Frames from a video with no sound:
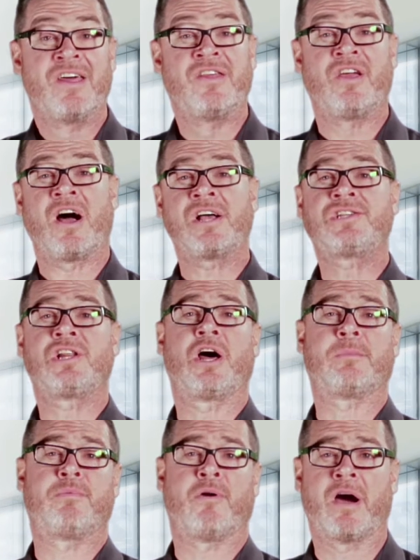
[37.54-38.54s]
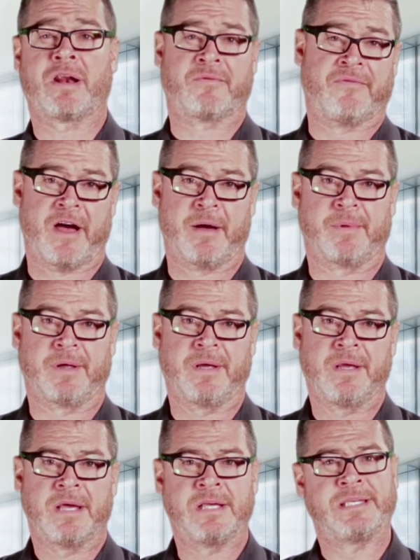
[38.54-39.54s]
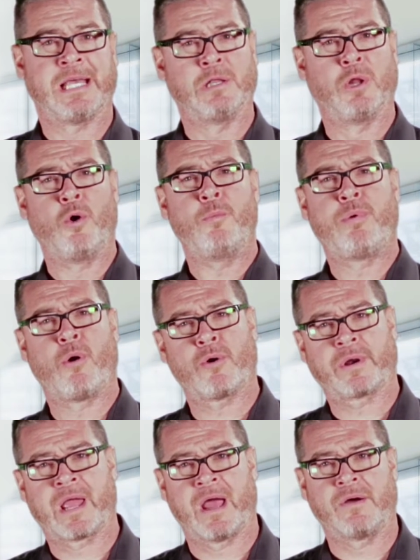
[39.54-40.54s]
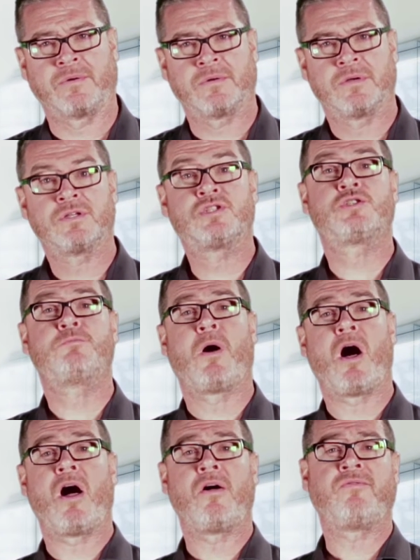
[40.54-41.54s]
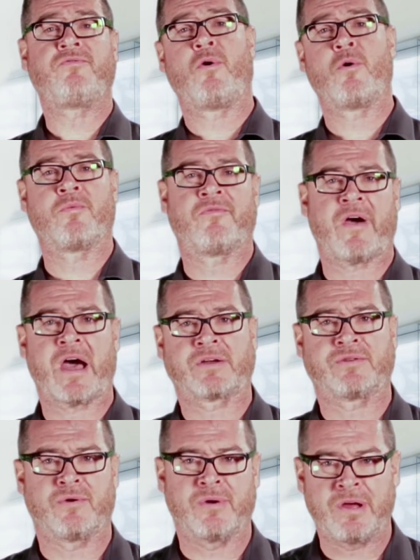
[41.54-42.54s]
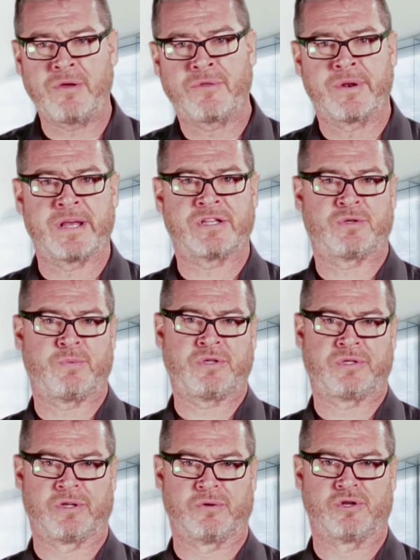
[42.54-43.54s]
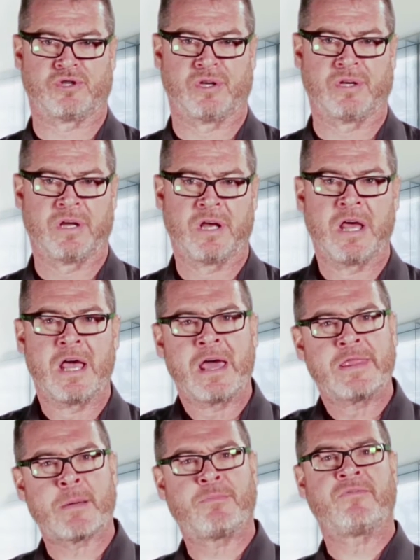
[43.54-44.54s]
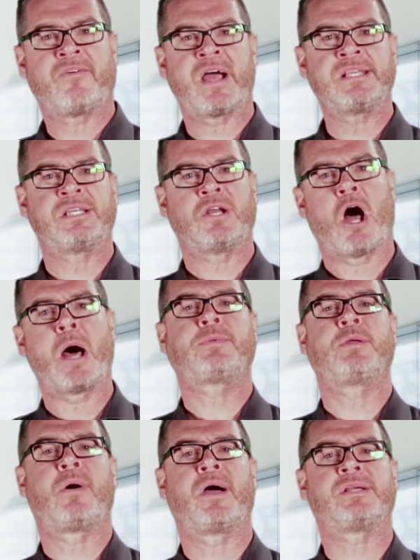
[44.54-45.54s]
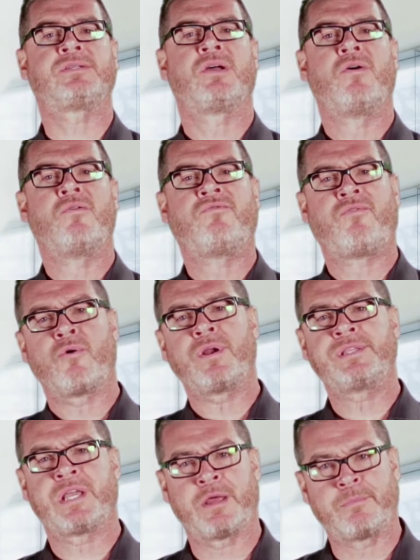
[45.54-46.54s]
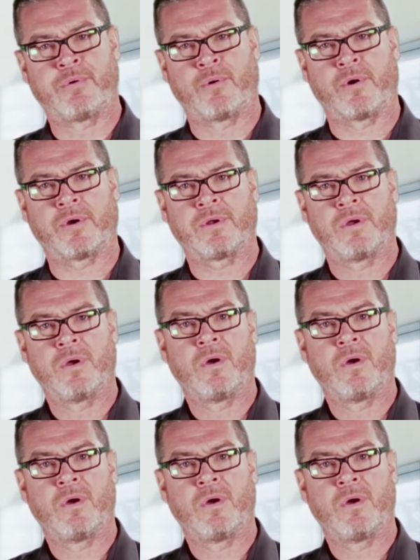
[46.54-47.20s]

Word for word: The Ocelot product family is a low port count, small form factor Ethernet switch solution that provides an optimized 4 to 10 port,